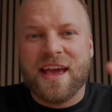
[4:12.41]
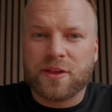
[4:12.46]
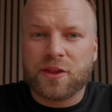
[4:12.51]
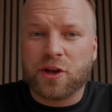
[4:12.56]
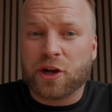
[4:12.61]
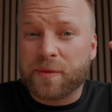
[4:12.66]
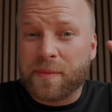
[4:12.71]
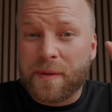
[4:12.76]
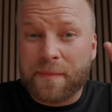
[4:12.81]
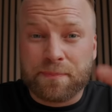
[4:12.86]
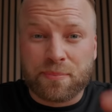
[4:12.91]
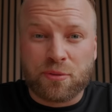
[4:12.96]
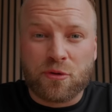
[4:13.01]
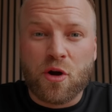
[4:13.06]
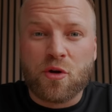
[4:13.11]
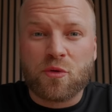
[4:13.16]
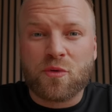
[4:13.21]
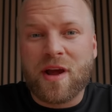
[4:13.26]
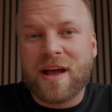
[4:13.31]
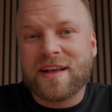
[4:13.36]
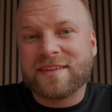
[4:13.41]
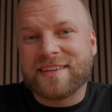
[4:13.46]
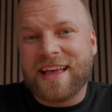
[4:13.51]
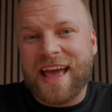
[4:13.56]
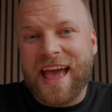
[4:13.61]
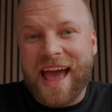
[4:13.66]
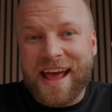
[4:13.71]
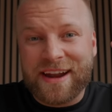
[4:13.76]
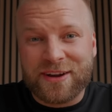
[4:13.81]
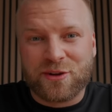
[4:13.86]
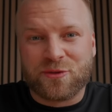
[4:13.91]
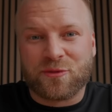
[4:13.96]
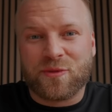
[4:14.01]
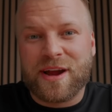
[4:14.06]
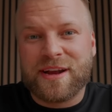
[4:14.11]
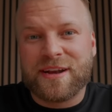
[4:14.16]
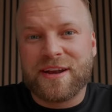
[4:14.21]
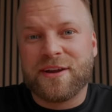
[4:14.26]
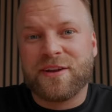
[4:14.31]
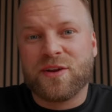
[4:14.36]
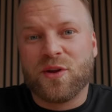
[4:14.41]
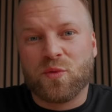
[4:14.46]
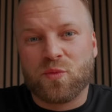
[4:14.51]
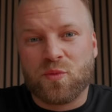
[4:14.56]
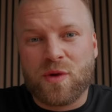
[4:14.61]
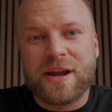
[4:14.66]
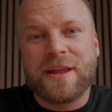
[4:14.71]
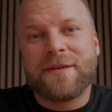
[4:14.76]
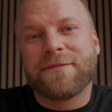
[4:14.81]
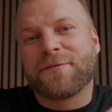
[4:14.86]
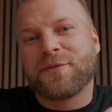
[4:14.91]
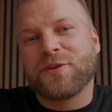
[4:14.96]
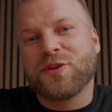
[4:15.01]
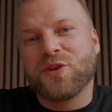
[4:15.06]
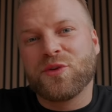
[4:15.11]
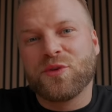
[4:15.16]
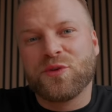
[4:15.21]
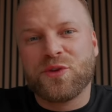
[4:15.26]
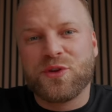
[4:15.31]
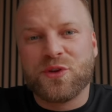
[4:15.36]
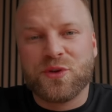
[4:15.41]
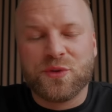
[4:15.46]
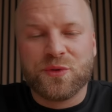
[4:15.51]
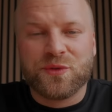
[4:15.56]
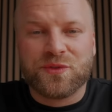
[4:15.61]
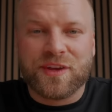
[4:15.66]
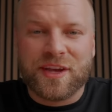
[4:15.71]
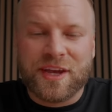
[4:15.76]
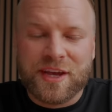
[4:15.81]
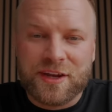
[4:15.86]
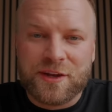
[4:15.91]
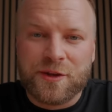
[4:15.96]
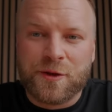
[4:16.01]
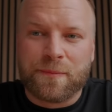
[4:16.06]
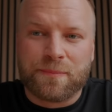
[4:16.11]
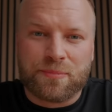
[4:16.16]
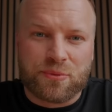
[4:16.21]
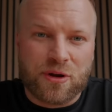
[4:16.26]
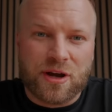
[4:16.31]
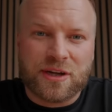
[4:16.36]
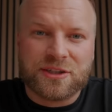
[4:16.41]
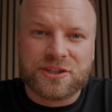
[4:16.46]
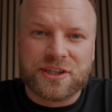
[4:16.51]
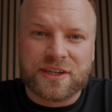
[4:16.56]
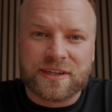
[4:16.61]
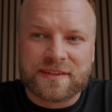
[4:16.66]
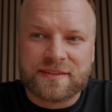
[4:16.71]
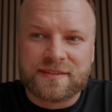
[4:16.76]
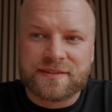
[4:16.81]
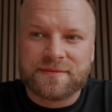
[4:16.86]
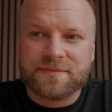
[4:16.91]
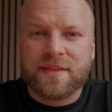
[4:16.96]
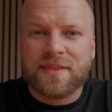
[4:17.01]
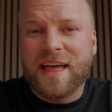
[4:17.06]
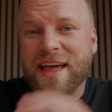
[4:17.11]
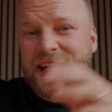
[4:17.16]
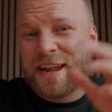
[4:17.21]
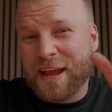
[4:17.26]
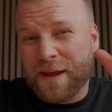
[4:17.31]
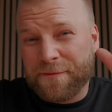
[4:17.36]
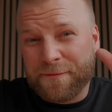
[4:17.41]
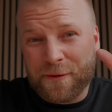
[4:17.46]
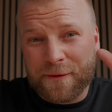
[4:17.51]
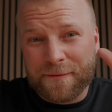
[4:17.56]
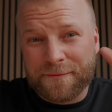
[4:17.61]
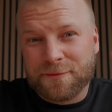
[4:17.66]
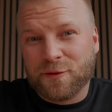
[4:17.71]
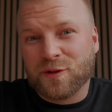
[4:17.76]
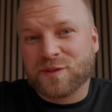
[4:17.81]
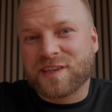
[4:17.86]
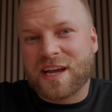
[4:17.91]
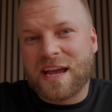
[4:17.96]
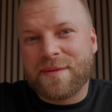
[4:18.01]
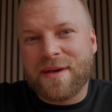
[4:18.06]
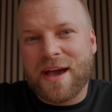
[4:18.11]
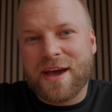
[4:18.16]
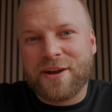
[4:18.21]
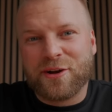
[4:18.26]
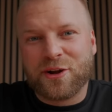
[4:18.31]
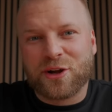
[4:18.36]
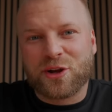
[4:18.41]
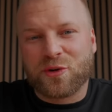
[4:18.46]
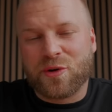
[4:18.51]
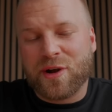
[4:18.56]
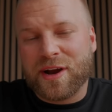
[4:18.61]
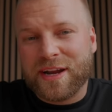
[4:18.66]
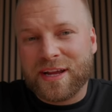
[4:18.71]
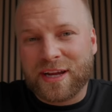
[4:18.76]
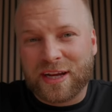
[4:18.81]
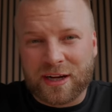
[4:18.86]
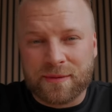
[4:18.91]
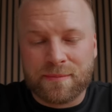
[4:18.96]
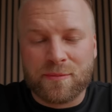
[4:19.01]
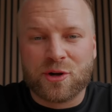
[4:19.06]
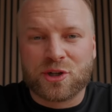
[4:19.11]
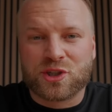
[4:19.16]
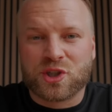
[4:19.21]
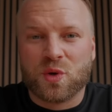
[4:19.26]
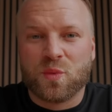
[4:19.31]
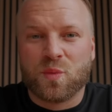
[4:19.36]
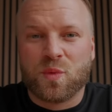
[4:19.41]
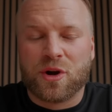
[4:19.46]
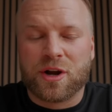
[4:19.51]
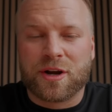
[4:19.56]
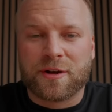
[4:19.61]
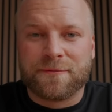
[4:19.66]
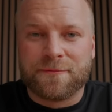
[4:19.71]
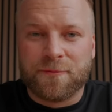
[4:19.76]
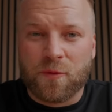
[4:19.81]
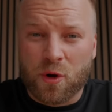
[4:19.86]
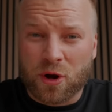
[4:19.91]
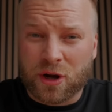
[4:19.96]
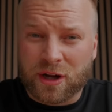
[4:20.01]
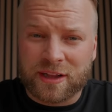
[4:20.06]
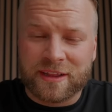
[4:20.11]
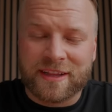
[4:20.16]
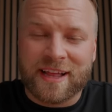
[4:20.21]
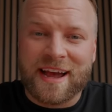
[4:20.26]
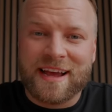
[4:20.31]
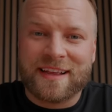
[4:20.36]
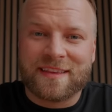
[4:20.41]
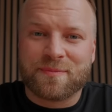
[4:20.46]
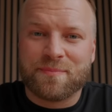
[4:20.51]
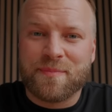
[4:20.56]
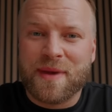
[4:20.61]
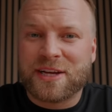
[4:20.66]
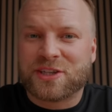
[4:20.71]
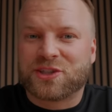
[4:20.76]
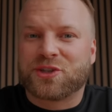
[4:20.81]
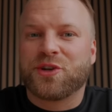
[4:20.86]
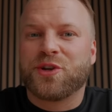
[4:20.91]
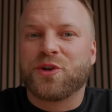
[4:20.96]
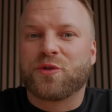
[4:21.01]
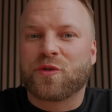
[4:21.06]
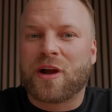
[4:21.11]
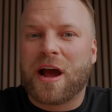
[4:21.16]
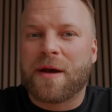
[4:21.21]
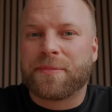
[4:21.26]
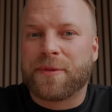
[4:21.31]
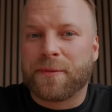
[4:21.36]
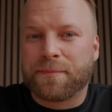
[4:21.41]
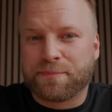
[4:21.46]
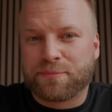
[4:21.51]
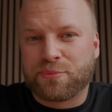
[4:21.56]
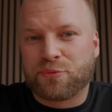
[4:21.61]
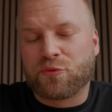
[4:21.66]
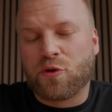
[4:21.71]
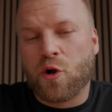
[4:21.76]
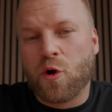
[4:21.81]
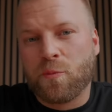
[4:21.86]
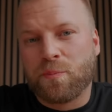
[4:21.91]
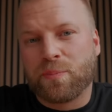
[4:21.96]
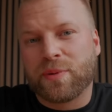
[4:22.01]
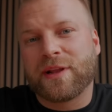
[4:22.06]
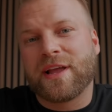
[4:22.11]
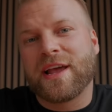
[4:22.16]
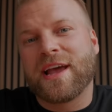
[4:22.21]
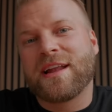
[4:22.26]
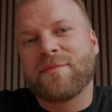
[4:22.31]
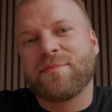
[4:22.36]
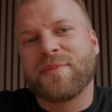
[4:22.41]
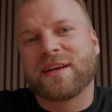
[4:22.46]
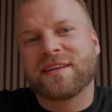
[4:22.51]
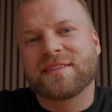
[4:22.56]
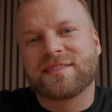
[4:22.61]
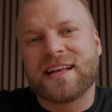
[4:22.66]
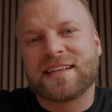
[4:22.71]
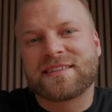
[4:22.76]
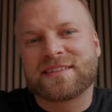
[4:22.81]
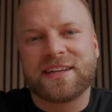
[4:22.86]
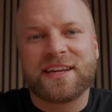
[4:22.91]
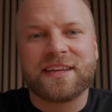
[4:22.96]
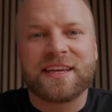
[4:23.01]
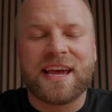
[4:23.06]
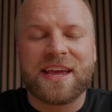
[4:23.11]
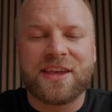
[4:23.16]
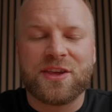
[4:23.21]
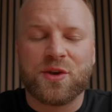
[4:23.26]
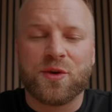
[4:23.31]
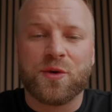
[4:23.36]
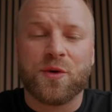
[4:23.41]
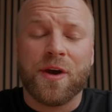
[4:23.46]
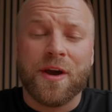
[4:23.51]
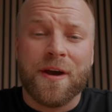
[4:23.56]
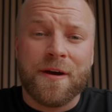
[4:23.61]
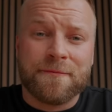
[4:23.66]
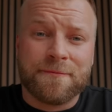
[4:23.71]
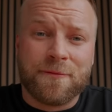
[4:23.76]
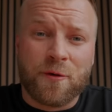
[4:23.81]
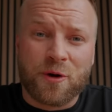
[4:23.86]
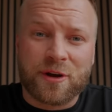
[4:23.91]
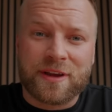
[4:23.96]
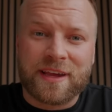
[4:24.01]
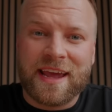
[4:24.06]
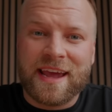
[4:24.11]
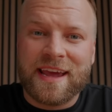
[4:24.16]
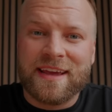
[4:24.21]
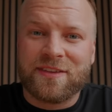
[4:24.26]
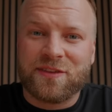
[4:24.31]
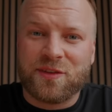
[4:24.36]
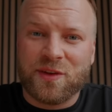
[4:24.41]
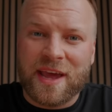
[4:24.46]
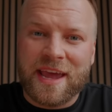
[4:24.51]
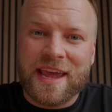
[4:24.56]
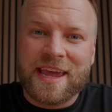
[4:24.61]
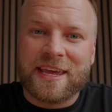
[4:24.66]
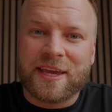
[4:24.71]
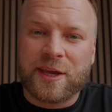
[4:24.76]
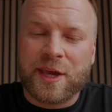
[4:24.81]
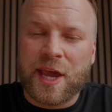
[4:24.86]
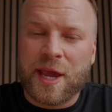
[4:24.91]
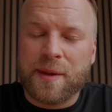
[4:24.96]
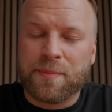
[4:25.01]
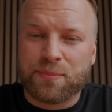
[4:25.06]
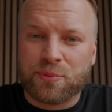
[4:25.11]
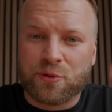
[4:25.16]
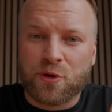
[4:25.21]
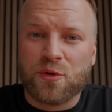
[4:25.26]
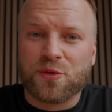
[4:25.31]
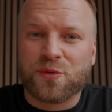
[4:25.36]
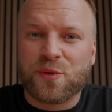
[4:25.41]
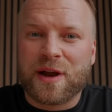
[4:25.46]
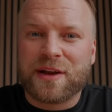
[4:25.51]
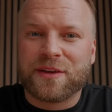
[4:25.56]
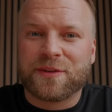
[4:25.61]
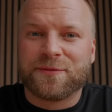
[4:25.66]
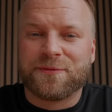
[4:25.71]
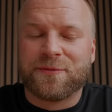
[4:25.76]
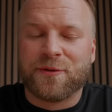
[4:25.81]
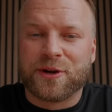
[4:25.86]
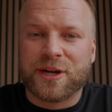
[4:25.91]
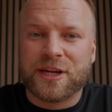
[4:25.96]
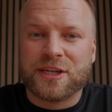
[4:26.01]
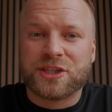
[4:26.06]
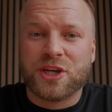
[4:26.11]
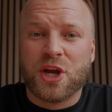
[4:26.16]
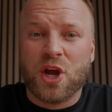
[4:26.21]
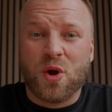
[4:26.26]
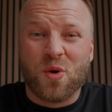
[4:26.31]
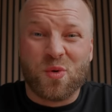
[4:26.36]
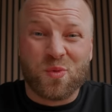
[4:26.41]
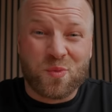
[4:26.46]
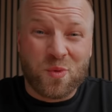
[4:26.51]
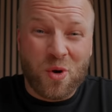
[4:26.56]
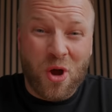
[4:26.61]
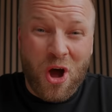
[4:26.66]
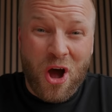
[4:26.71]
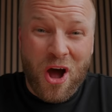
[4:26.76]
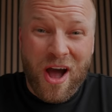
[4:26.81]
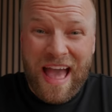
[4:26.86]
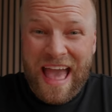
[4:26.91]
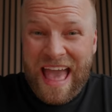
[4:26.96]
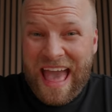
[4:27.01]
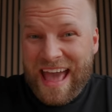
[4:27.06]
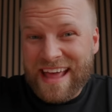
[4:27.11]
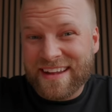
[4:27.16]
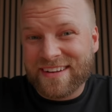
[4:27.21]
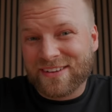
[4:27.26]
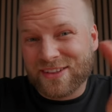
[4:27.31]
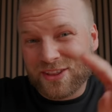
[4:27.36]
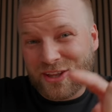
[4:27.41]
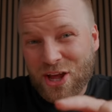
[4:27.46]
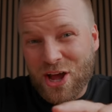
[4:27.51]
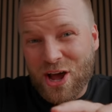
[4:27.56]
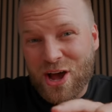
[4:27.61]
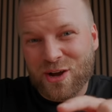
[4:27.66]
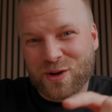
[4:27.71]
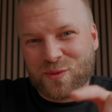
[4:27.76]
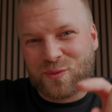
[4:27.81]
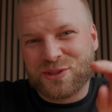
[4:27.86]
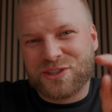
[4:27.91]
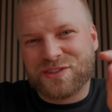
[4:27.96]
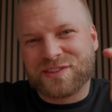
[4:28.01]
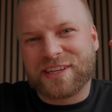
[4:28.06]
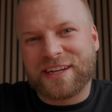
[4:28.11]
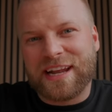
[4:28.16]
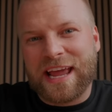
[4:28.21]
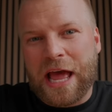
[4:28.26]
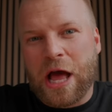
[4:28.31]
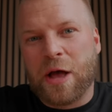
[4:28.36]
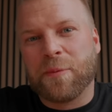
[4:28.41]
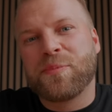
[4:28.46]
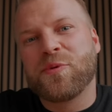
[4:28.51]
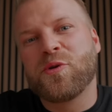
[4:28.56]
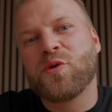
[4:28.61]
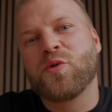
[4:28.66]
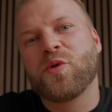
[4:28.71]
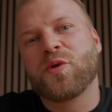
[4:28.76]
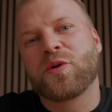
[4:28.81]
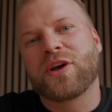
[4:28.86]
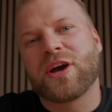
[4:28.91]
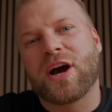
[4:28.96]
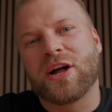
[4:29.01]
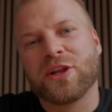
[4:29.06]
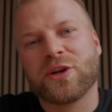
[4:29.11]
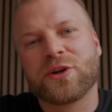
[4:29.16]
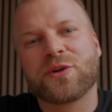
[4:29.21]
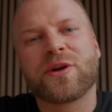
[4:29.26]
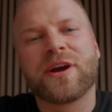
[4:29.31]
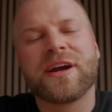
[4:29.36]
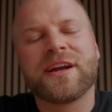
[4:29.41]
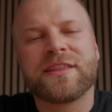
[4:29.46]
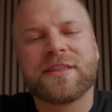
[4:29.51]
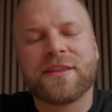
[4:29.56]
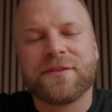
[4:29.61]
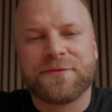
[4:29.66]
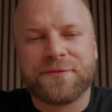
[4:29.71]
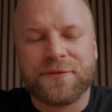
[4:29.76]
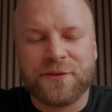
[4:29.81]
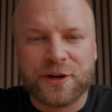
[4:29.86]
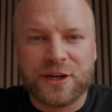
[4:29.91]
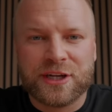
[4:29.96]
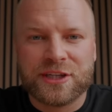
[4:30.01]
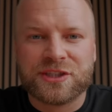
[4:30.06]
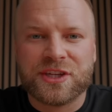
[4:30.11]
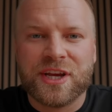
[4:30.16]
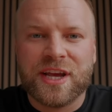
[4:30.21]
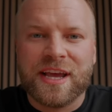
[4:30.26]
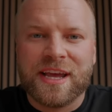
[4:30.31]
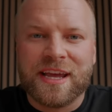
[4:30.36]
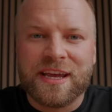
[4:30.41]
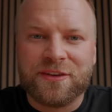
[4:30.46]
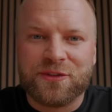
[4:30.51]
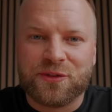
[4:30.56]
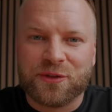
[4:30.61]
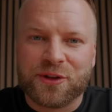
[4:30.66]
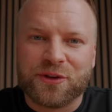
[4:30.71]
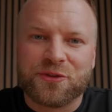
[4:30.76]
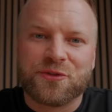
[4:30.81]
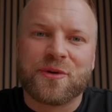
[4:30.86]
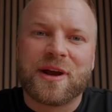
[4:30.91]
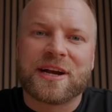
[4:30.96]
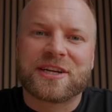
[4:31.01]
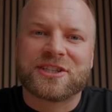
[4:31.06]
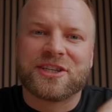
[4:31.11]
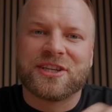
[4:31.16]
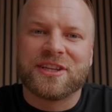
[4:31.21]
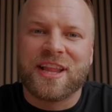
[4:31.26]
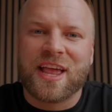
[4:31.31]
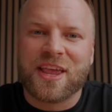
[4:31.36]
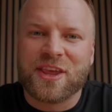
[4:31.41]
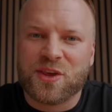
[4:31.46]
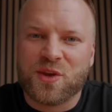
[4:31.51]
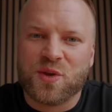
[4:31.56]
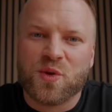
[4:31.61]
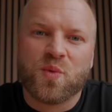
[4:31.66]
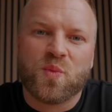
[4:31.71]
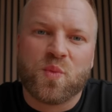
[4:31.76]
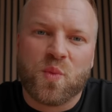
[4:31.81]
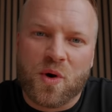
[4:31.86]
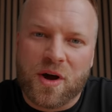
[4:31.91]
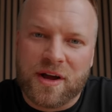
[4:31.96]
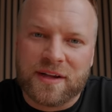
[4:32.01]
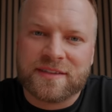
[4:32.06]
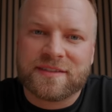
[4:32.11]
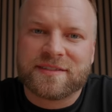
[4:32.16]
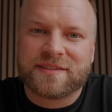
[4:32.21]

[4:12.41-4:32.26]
They're gonna be ProRes and graded, ready for you to use in your projects. Then if you're a full-time editor creating commercial work for clients, make sure you grab the Pro plan, because that's gonna get you 4K to 8K ProRes footage, raw and logged, which is gonna help you color grade the footage into the direction that you want